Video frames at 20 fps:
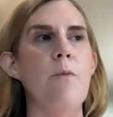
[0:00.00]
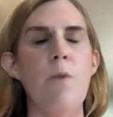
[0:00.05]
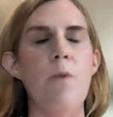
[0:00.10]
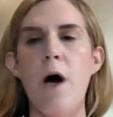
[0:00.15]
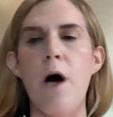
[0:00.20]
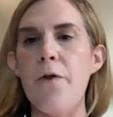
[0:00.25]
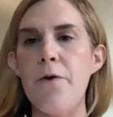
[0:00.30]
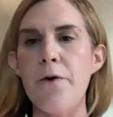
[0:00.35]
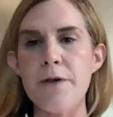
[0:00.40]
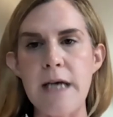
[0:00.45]

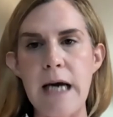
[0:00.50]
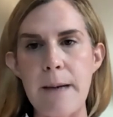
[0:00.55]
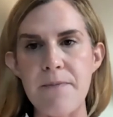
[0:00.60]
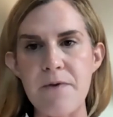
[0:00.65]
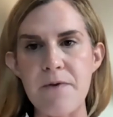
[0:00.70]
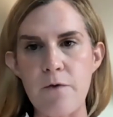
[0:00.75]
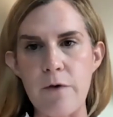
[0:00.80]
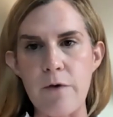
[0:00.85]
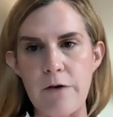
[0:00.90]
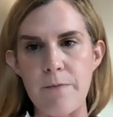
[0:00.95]
other types
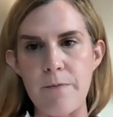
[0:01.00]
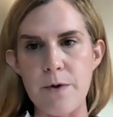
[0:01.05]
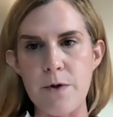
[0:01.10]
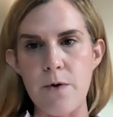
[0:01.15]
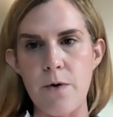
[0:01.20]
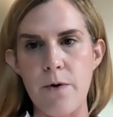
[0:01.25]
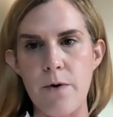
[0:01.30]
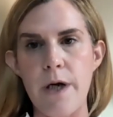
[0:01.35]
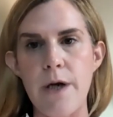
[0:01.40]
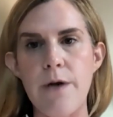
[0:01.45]
of
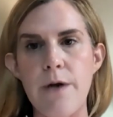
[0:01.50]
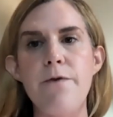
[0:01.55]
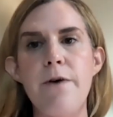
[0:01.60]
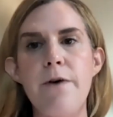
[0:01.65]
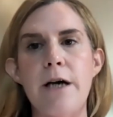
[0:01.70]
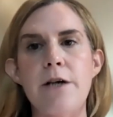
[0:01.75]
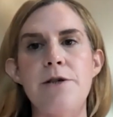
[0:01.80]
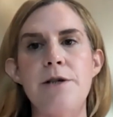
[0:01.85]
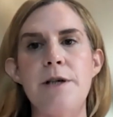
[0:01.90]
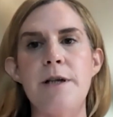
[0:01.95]
respiratory
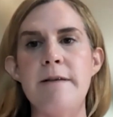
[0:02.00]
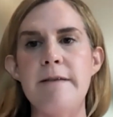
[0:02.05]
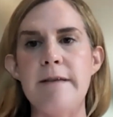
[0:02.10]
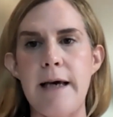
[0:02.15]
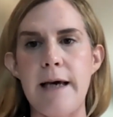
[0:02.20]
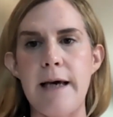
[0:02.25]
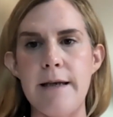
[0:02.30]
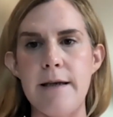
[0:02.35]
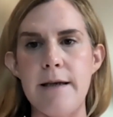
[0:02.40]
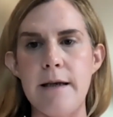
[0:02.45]
infections,
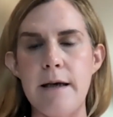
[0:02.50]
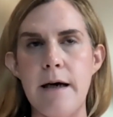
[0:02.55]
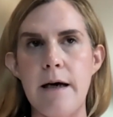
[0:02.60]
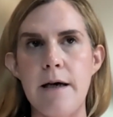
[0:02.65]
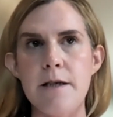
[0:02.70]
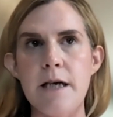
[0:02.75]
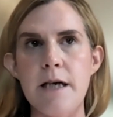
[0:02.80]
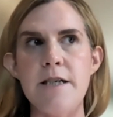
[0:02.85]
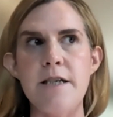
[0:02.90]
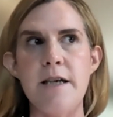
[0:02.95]
and uh,
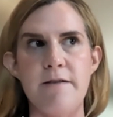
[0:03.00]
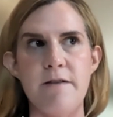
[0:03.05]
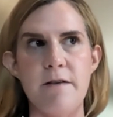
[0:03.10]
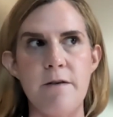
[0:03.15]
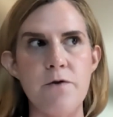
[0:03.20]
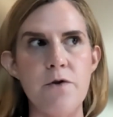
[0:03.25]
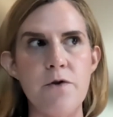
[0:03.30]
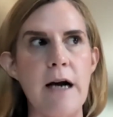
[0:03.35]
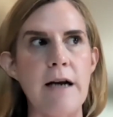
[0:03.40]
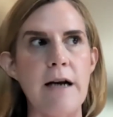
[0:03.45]
digestive
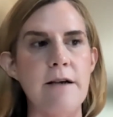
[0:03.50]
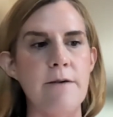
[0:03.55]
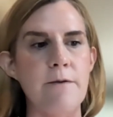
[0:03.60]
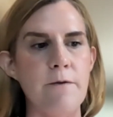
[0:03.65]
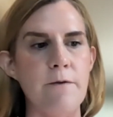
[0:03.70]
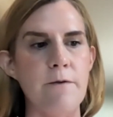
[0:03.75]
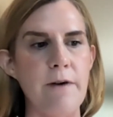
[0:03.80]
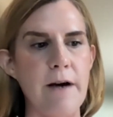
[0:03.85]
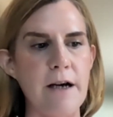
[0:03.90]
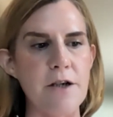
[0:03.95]
tract
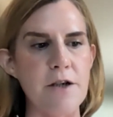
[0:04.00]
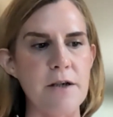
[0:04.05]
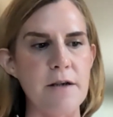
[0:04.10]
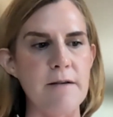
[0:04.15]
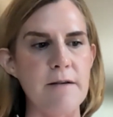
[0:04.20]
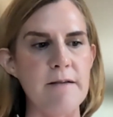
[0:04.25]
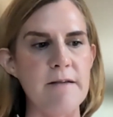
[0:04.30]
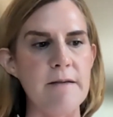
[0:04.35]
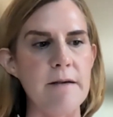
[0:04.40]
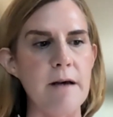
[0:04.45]

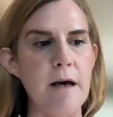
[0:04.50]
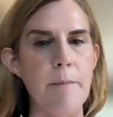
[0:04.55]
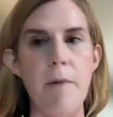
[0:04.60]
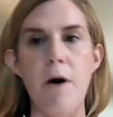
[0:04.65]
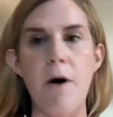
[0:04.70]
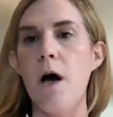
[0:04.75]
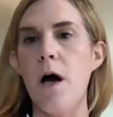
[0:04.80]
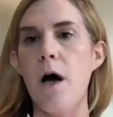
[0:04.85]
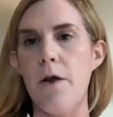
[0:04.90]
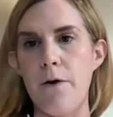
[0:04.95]
infections,
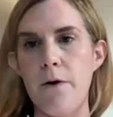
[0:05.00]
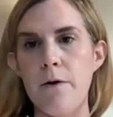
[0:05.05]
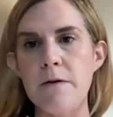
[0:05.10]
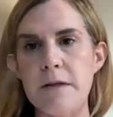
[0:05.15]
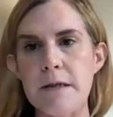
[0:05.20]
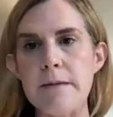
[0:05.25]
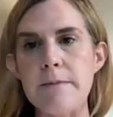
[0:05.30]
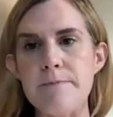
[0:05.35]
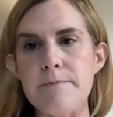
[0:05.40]
among others.